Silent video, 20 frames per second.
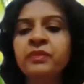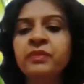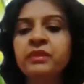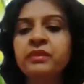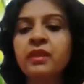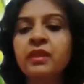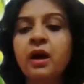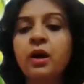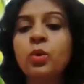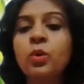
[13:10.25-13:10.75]

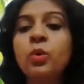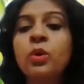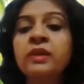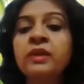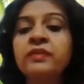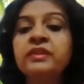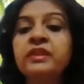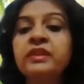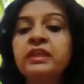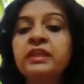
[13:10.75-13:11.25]
Now
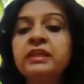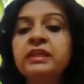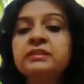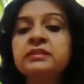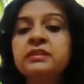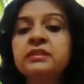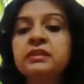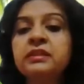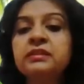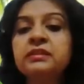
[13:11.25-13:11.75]

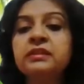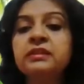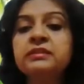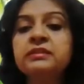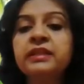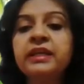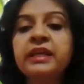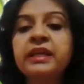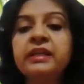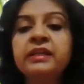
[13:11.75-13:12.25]
this
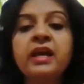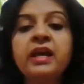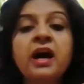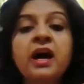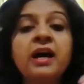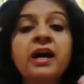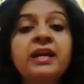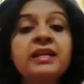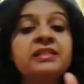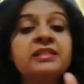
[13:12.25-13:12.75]

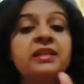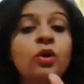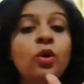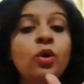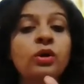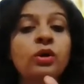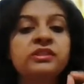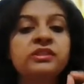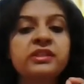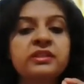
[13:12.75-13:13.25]
area is a
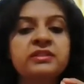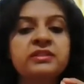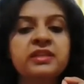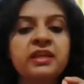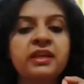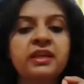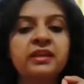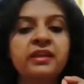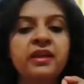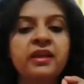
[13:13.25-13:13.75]
cortex
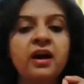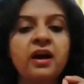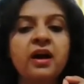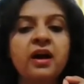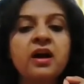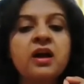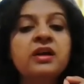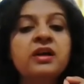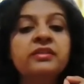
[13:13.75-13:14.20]
area.